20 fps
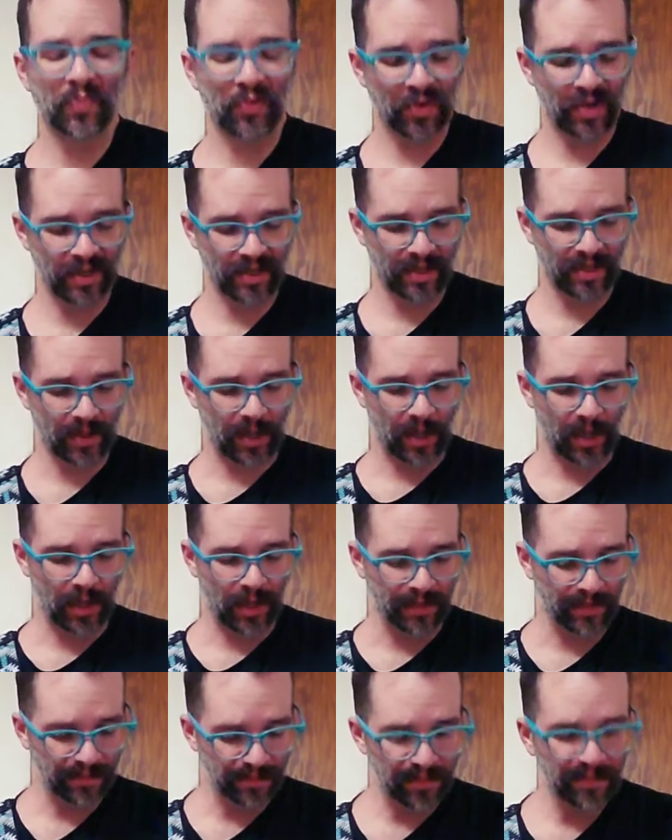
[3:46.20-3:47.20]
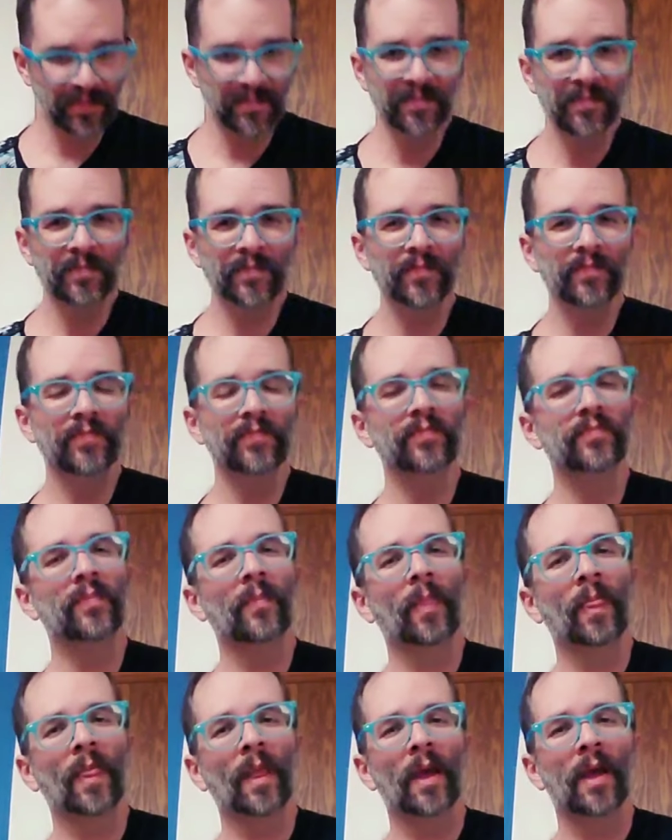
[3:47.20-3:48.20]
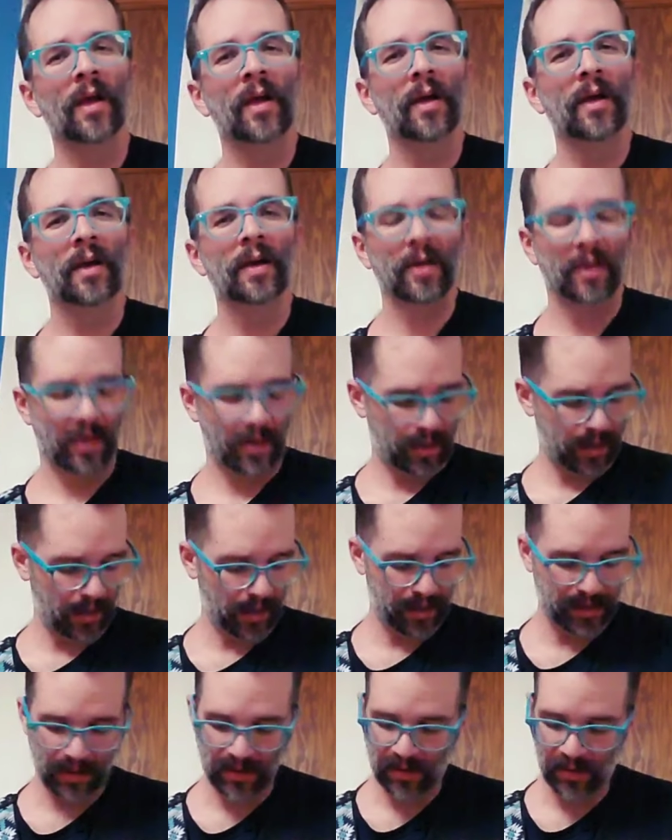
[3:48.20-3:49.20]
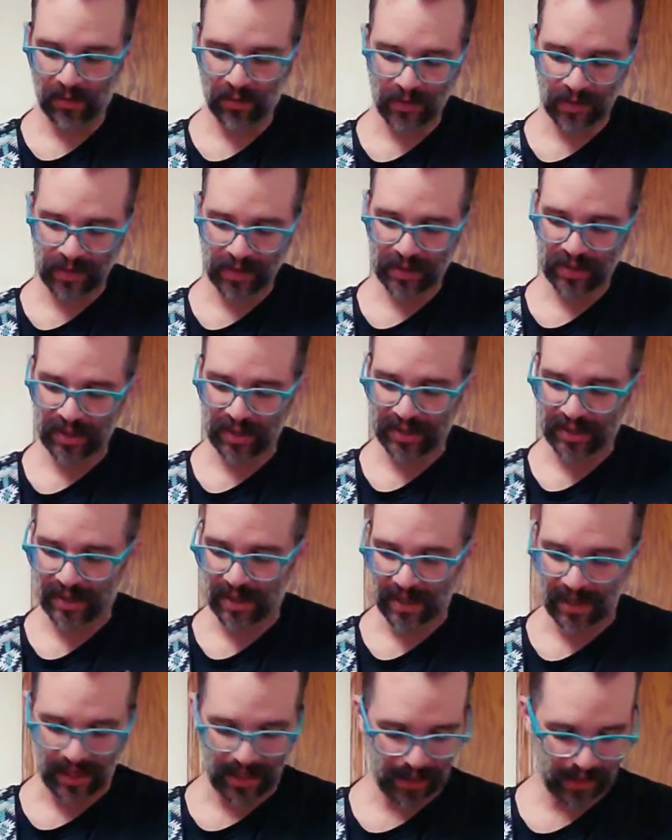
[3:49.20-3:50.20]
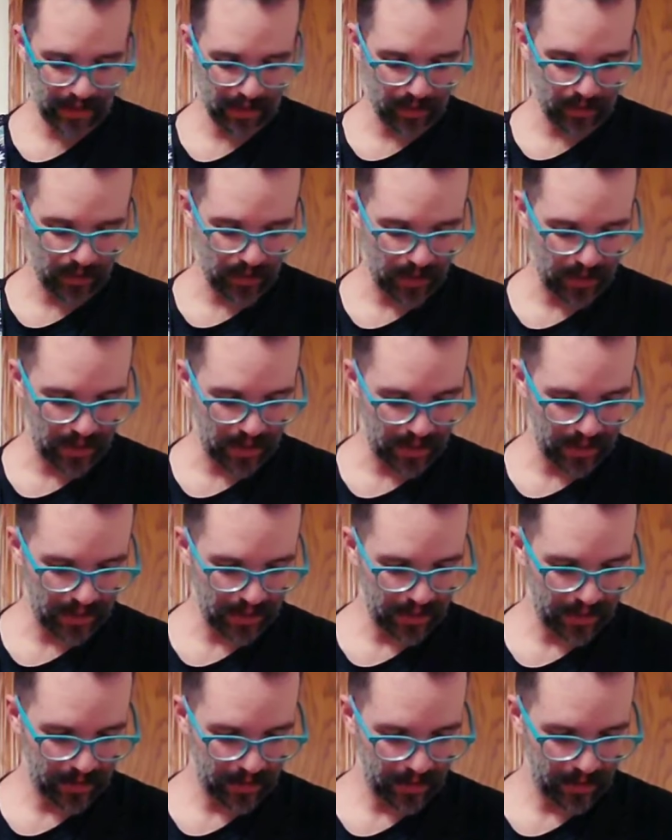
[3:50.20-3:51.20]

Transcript: Pretty solid. And I think the bridge has that nice grittiness.